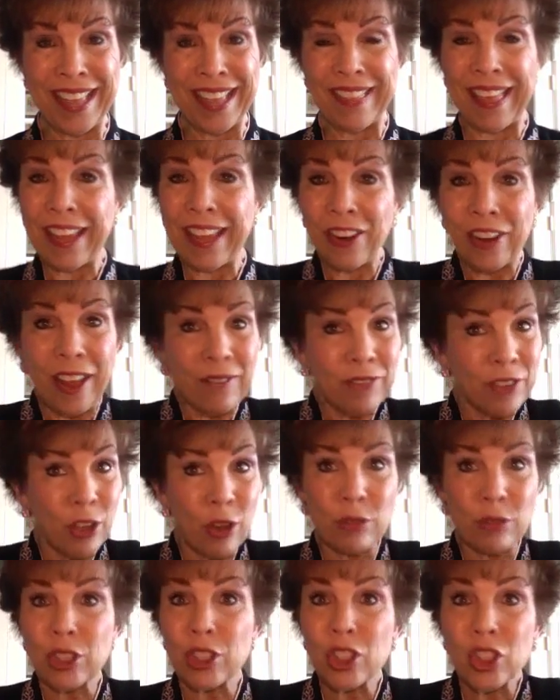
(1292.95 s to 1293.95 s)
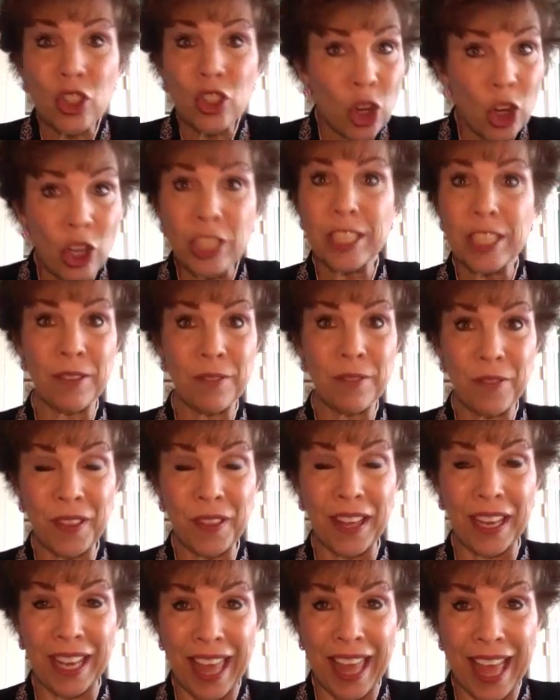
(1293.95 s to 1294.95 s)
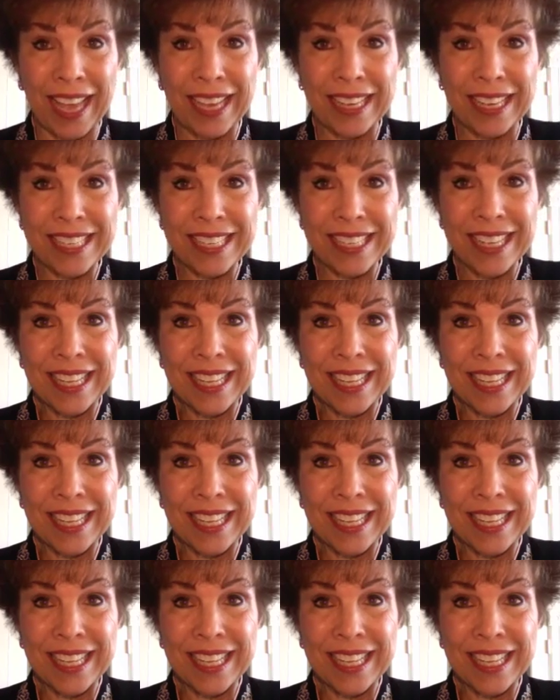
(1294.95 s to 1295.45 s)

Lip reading: They don't have to go searching for the light.